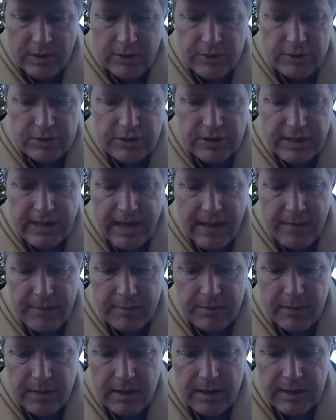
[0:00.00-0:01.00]
you should
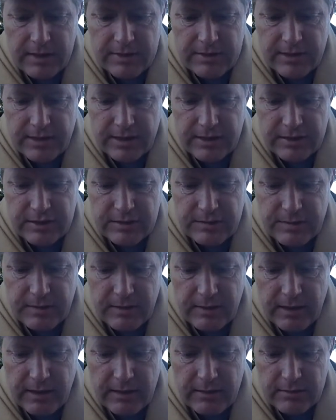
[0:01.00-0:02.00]
capitalize and spell
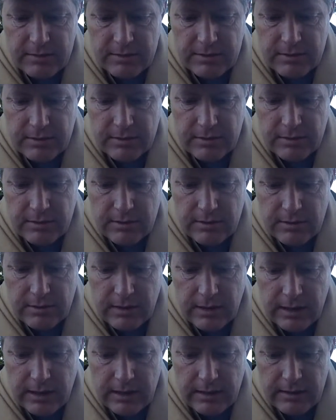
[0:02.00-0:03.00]
out
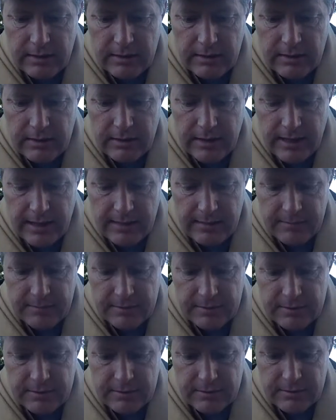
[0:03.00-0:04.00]

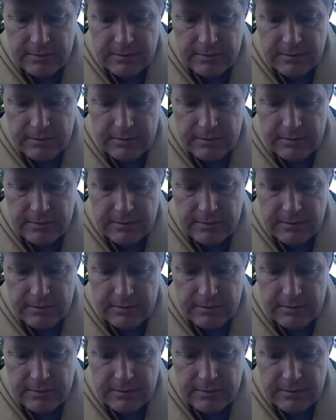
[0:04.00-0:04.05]
names.